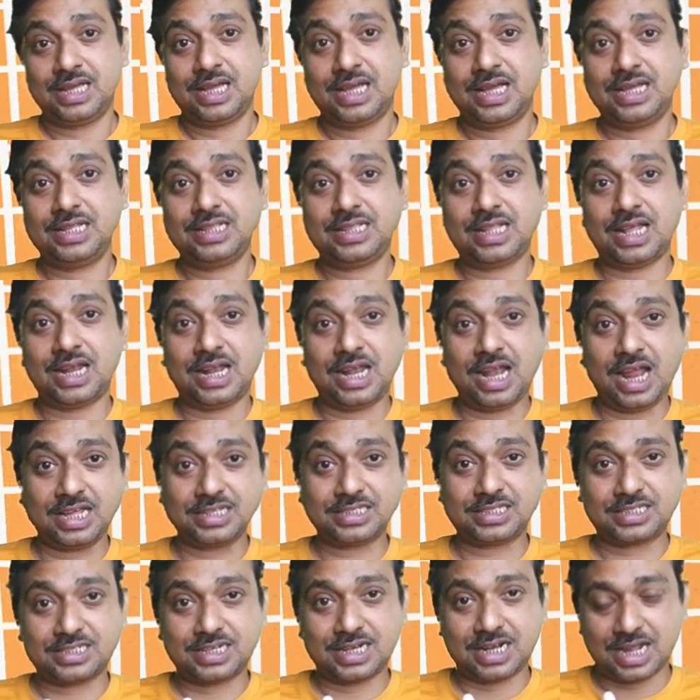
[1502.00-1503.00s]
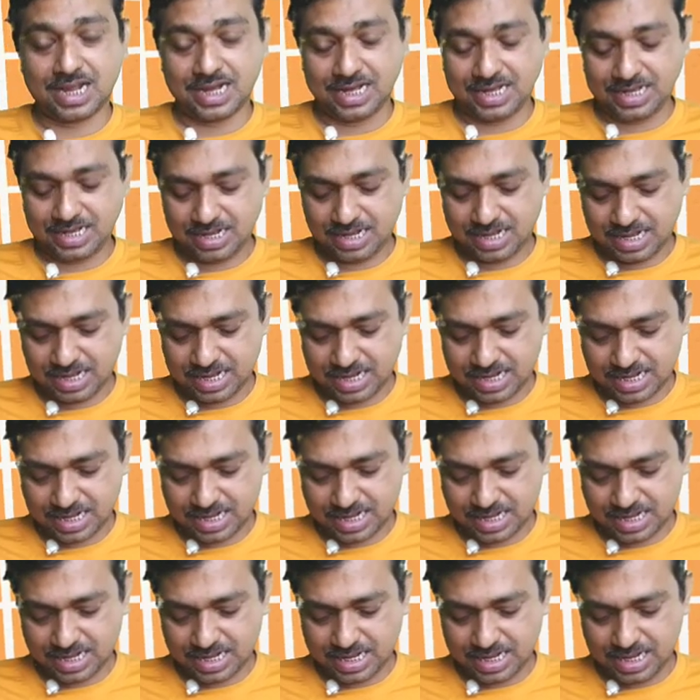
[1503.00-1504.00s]
in the last line,
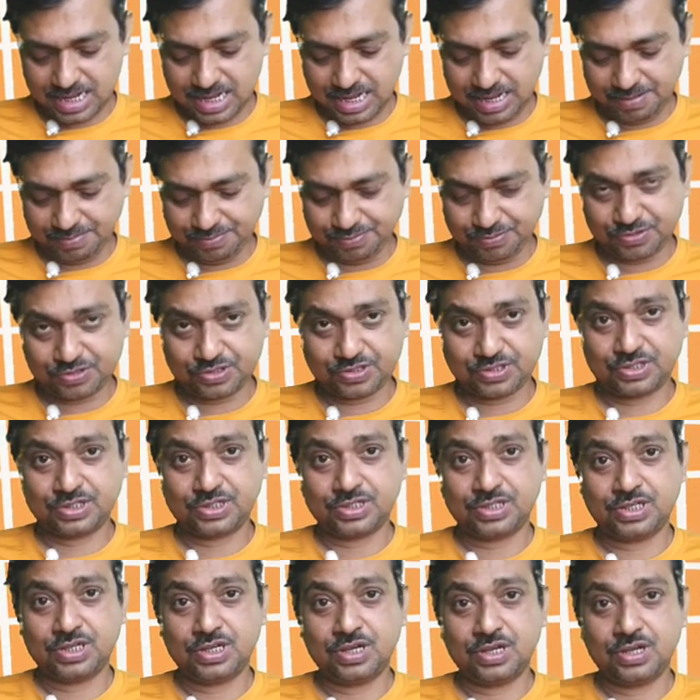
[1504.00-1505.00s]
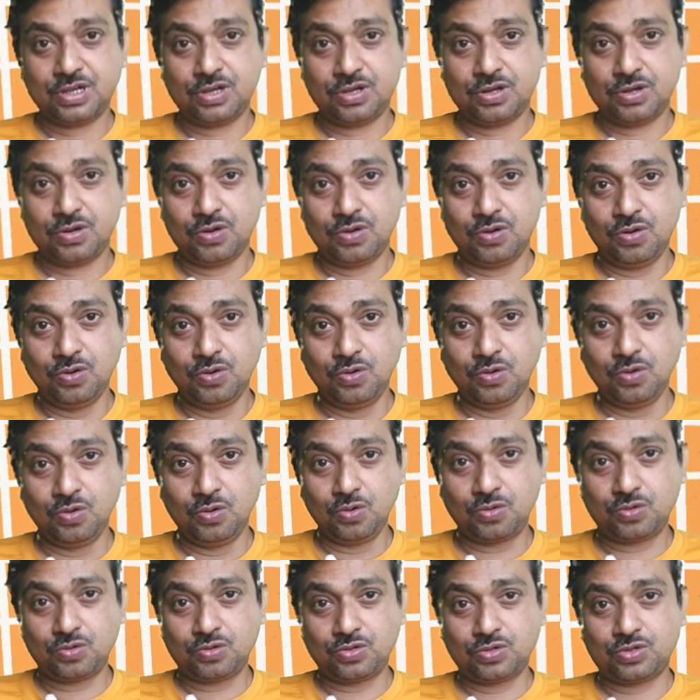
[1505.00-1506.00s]
lips
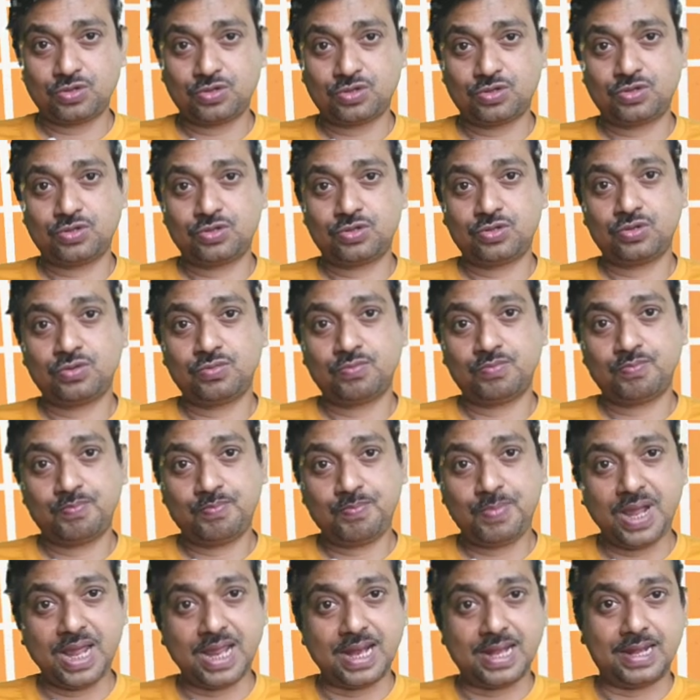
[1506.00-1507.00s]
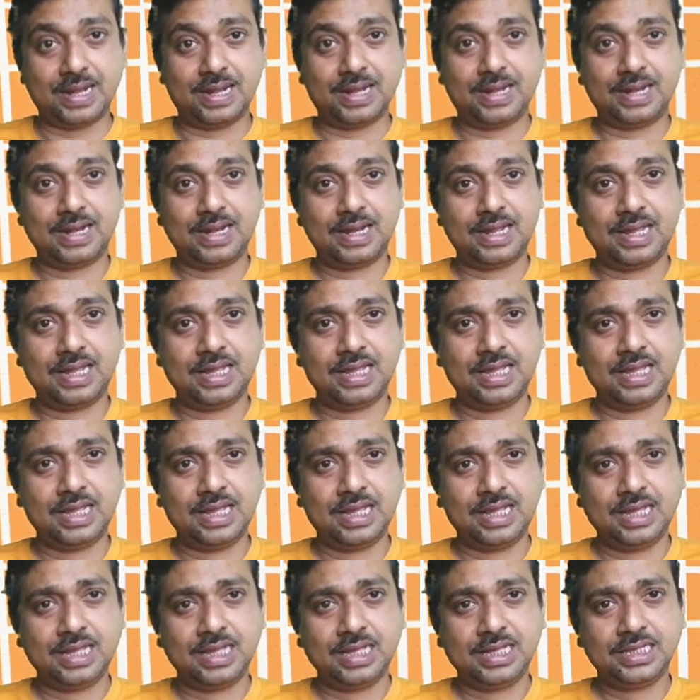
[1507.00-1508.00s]
look pale,
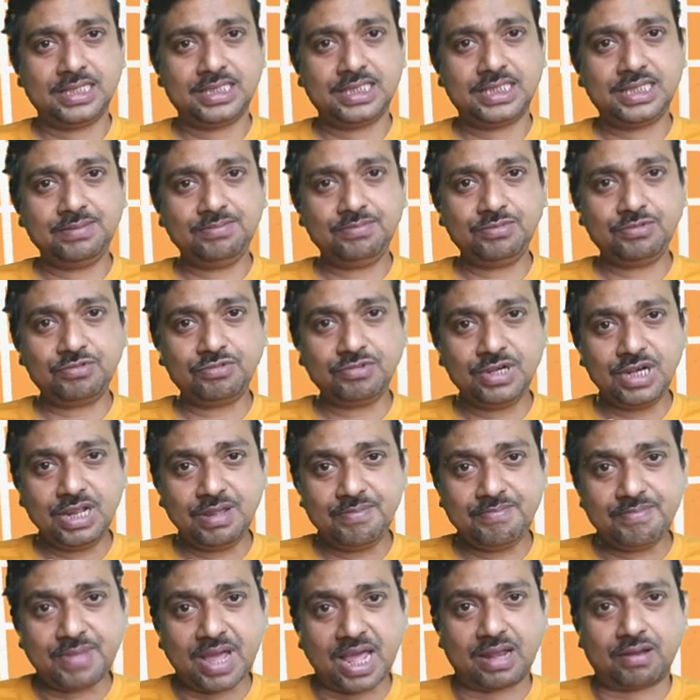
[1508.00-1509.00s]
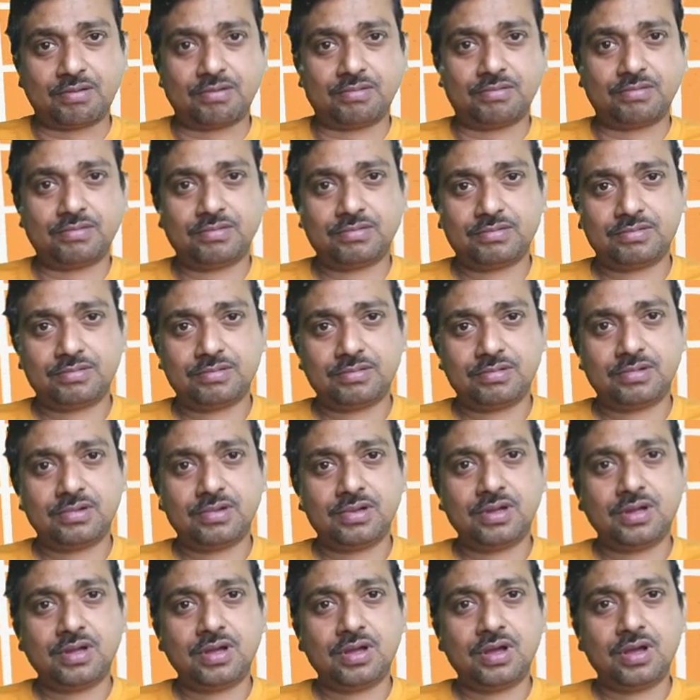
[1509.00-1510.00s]
seem to leave me alone.
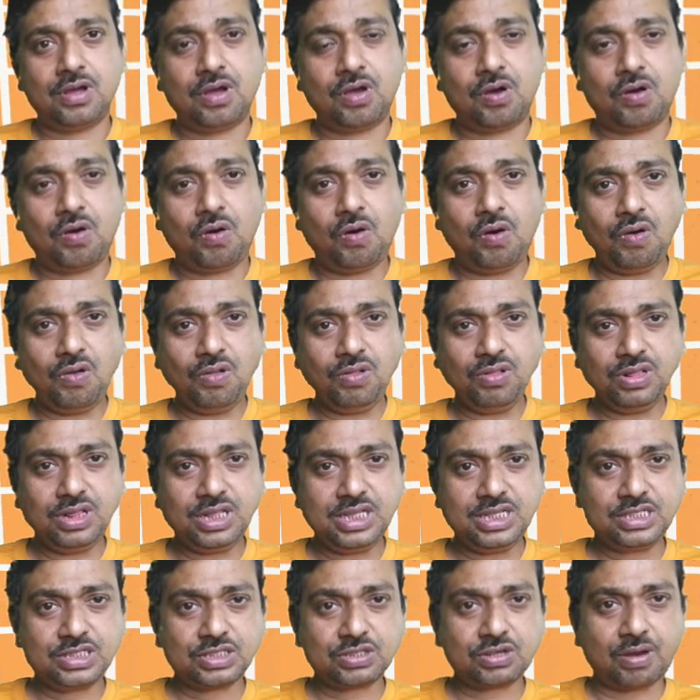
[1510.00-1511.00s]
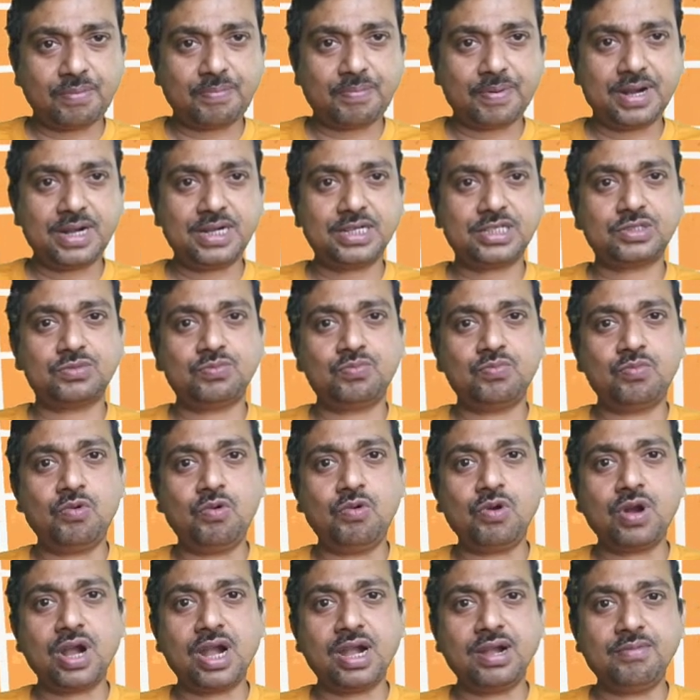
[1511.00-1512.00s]
All this operates
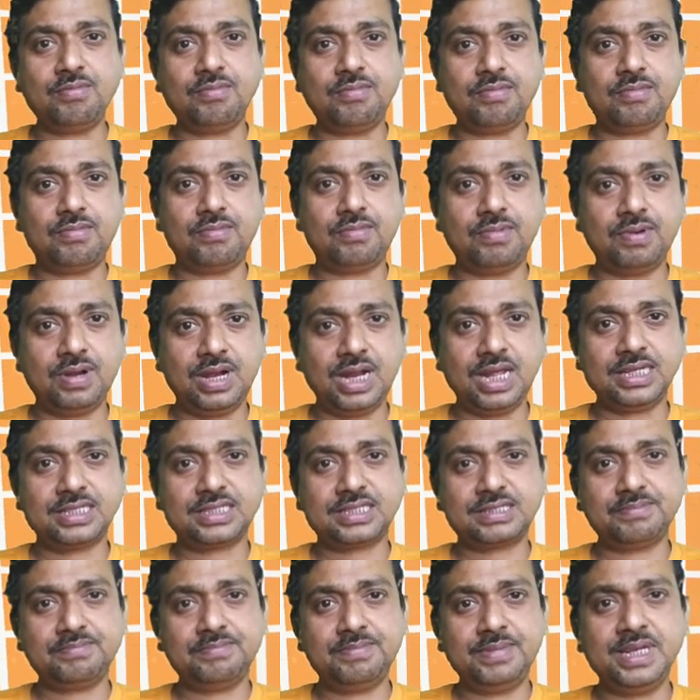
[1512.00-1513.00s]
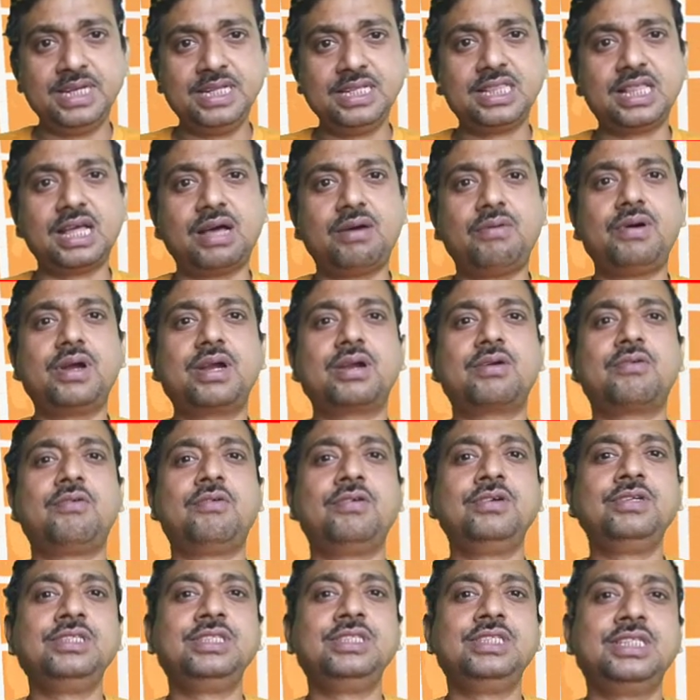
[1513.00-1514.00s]
more and less beneath our
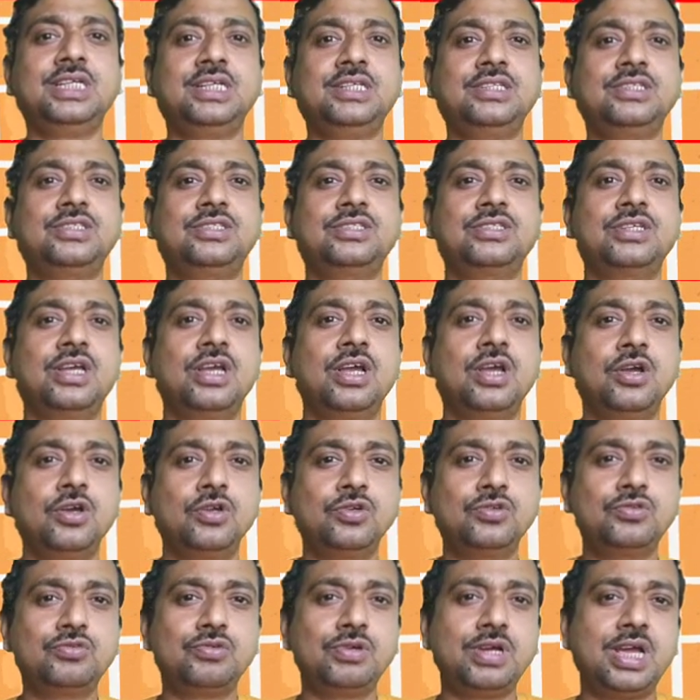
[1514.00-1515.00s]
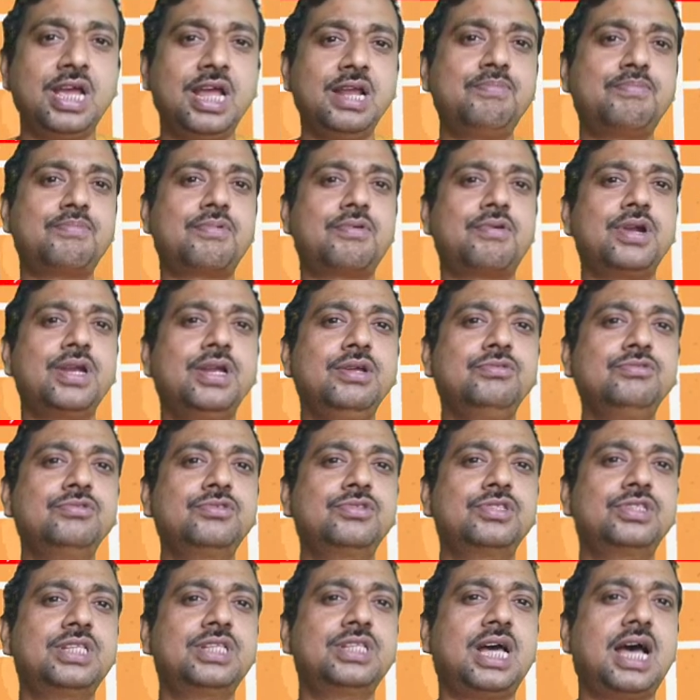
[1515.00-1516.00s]
conscience to help
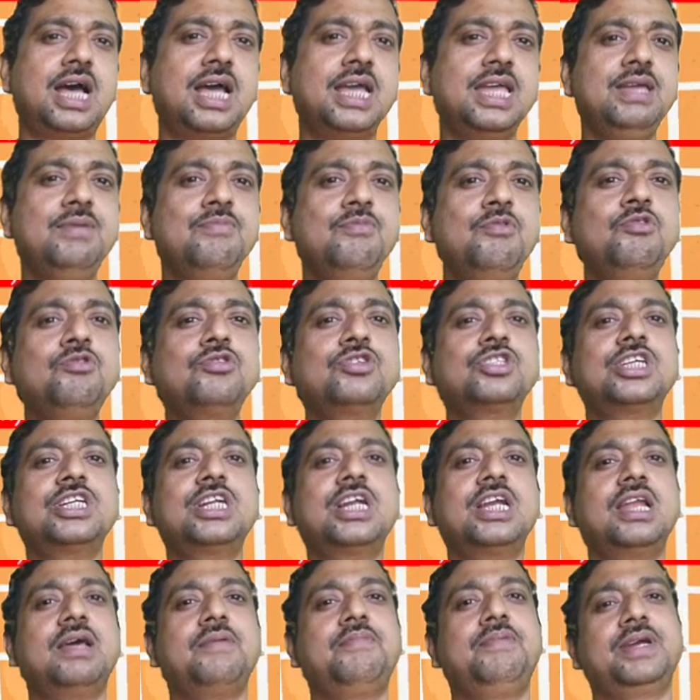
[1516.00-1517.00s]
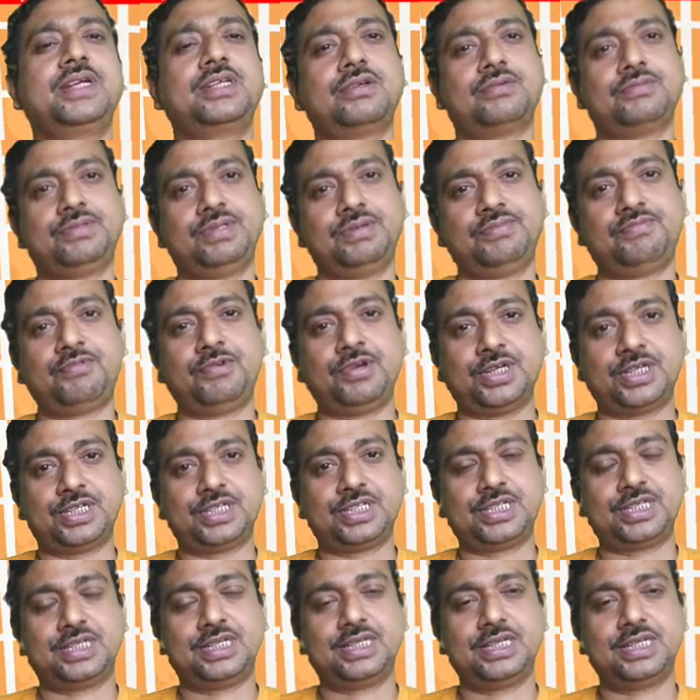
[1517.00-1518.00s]
produce the emotional effect of the poetry.